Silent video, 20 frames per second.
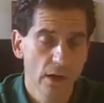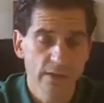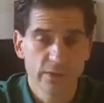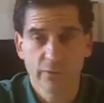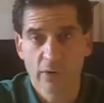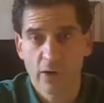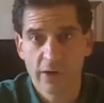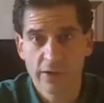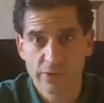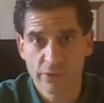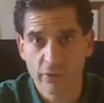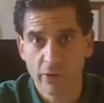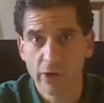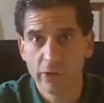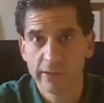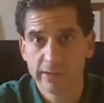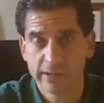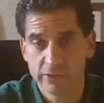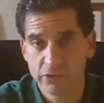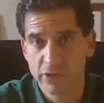As far as
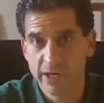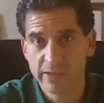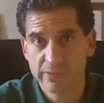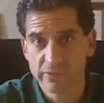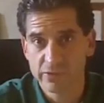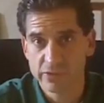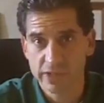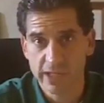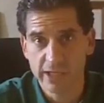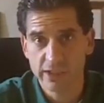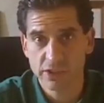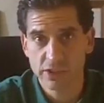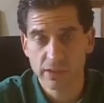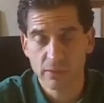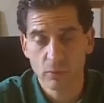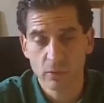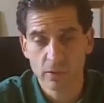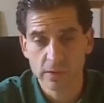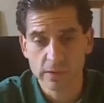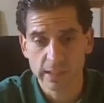growing the transfer
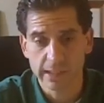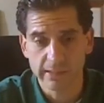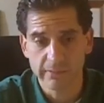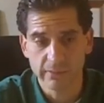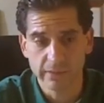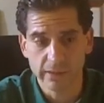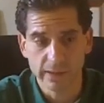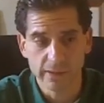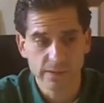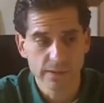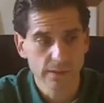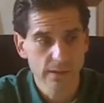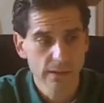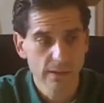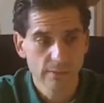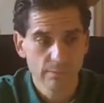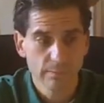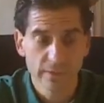station, it works like this.